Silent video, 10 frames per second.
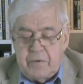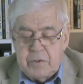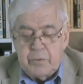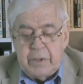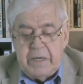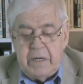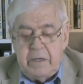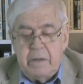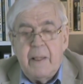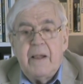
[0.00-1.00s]
from
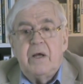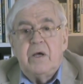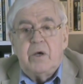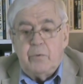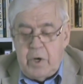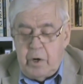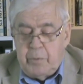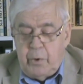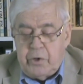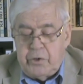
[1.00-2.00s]
Sweden, we are
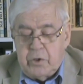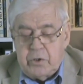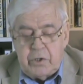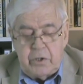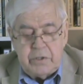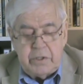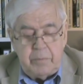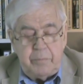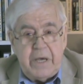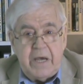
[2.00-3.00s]
both doctors,
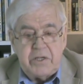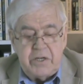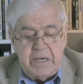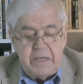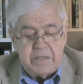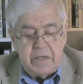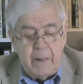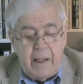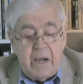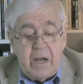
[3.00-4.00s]
PhDs.
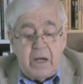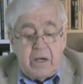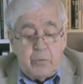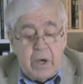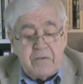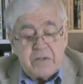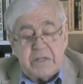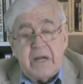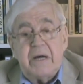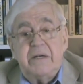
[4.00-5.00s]
We have
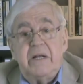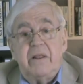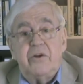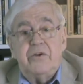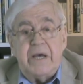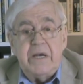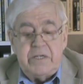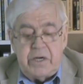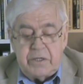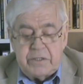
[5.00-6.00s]
studied the
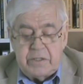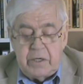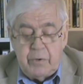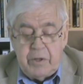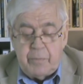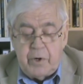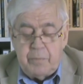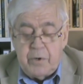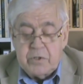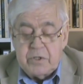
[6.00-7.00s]
dangers with
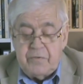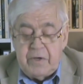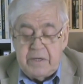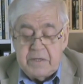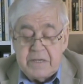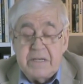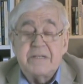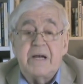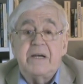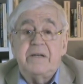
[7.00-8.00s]
Propoxyphene
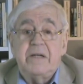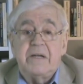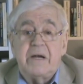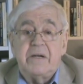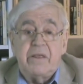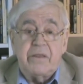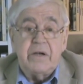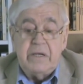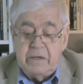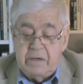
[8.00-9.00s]
since
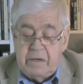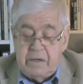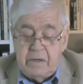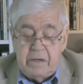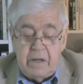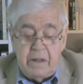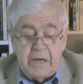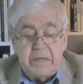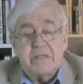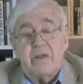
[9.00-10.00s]
1993,
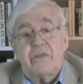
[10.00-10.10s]
that is